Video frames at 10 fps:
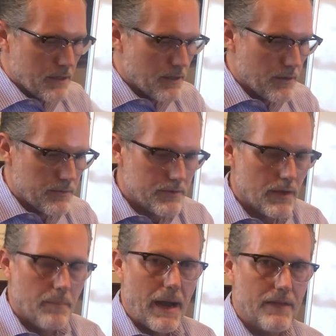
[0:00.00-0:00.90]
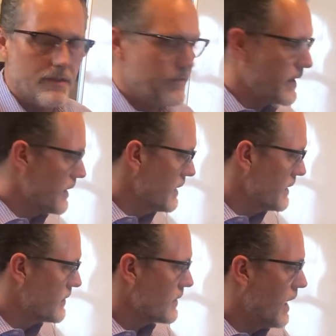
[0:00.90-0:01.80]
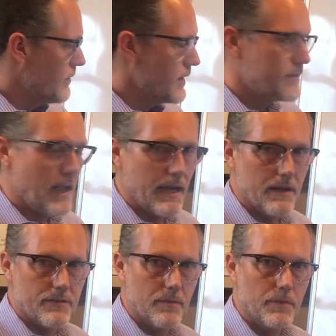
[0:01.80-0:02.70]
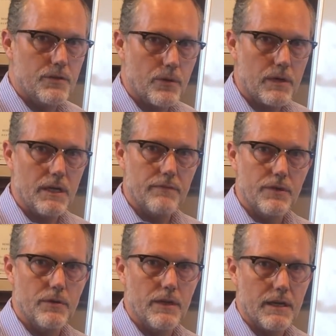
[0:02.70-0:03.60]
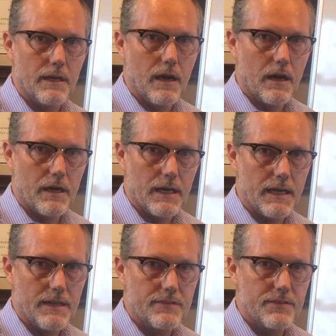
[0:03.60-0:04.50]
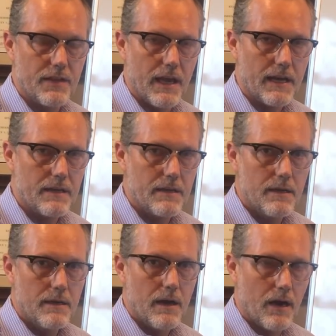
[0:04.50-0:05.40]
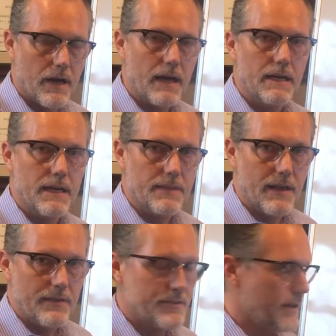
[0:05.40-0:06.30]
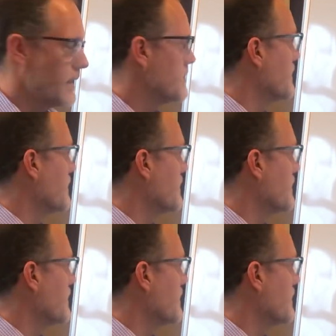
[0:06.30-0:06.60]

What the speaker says: news about the virulence of this data is the majority of you that are going to get sick are not going to get that sick.